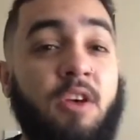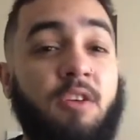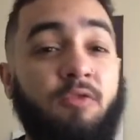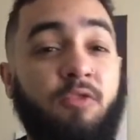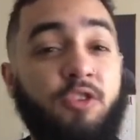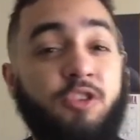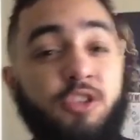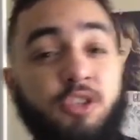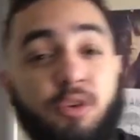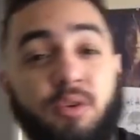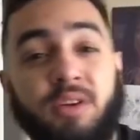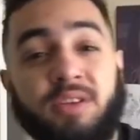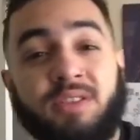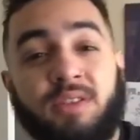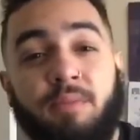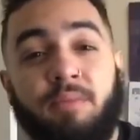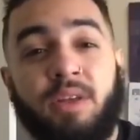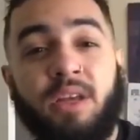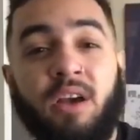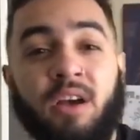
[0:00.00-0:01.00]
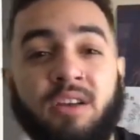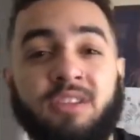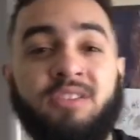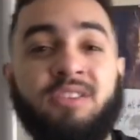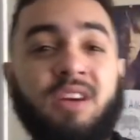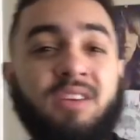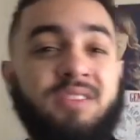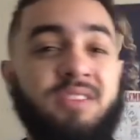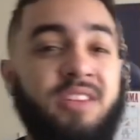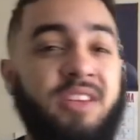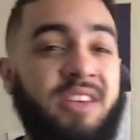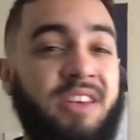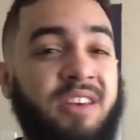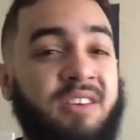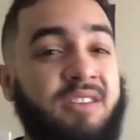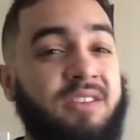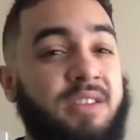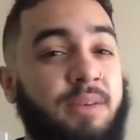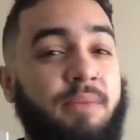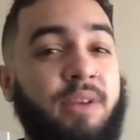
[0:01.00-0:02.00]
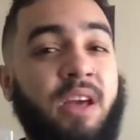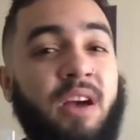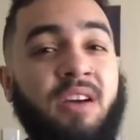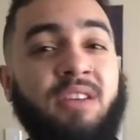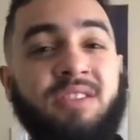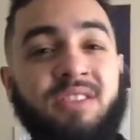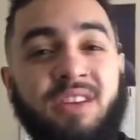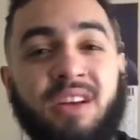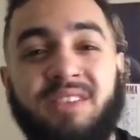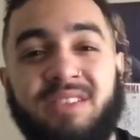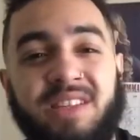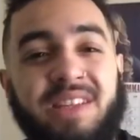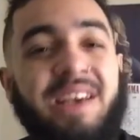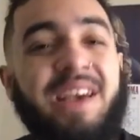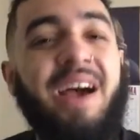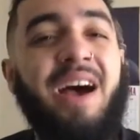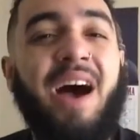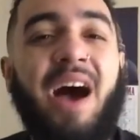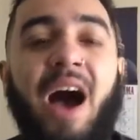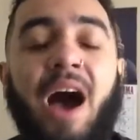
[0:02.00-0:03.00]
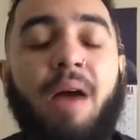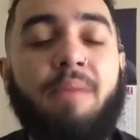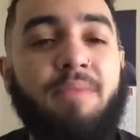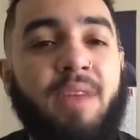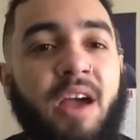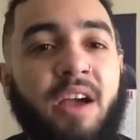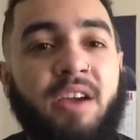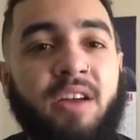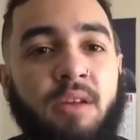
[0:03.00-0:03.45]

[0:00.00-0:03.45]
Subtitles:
for shooting somebody unjustly and killing somebody unjustly, I'm not